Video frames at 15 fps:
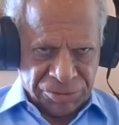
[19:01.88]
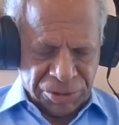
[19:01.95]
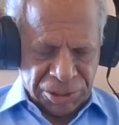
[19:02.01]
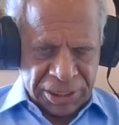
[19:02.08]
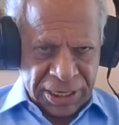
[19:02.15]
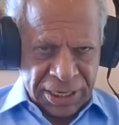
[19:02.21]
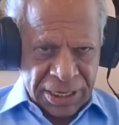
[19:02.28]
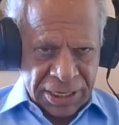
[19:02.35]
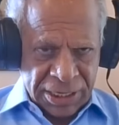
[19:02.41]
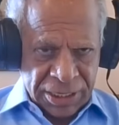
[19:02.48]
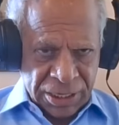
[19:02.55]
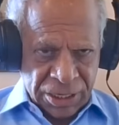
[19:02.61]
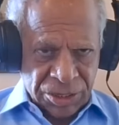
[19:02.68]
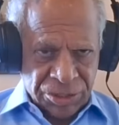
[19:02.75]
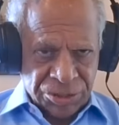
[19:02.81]
Okay?
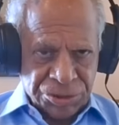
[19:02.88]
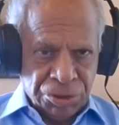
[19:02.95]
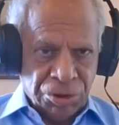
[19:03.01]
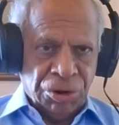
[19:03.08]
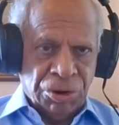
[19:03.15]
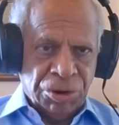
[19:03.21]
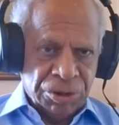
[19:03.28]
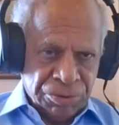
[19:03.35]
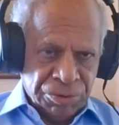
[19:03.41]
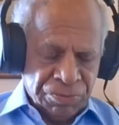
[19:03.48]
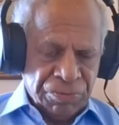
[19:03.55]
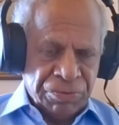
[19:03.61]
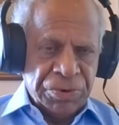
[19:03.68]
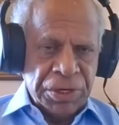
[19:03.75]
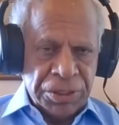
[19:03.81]
So,
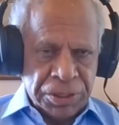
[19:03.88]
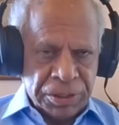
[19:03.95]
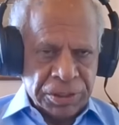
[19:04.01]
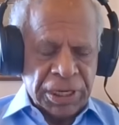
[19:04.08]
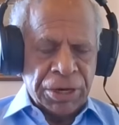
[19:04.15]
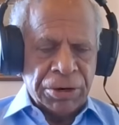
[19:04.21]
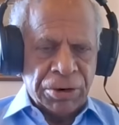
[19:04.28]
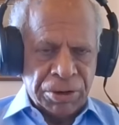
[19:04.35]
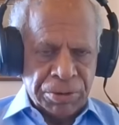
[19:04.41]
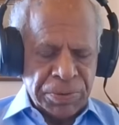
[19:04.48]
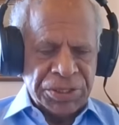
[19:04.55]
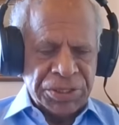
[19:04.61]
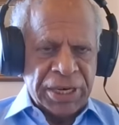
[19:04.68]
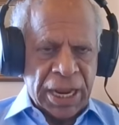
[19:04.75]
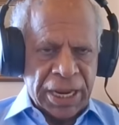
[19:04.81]
we cannot
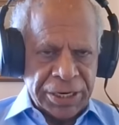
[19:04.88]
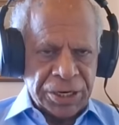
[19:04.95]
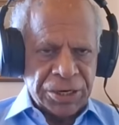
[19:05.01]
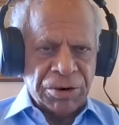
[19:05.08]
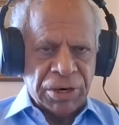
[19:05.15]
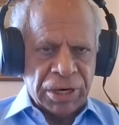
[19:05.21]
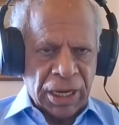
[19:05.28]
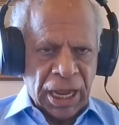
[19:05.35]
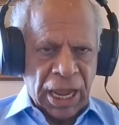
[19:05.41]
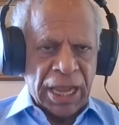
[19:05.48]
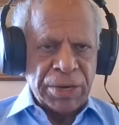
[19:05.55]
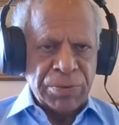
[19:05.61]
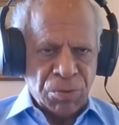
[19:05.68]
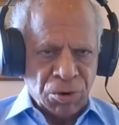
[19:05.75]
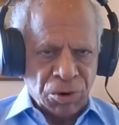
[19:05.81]
be standing on a
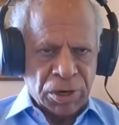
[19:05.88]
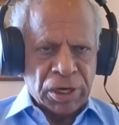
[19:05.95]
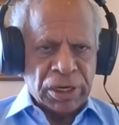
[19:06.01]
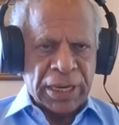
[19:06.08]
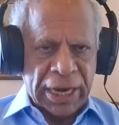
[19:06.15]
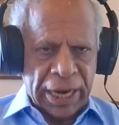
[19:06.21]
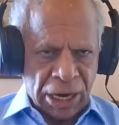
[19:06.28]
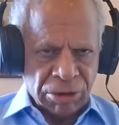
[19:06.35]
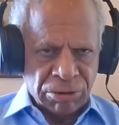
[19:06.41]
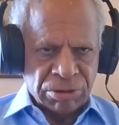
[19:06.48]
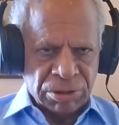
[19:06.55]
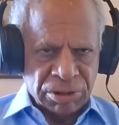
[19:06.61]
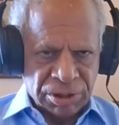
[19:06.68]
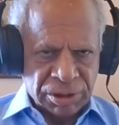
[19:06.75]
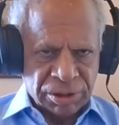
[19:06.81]
high moral ground.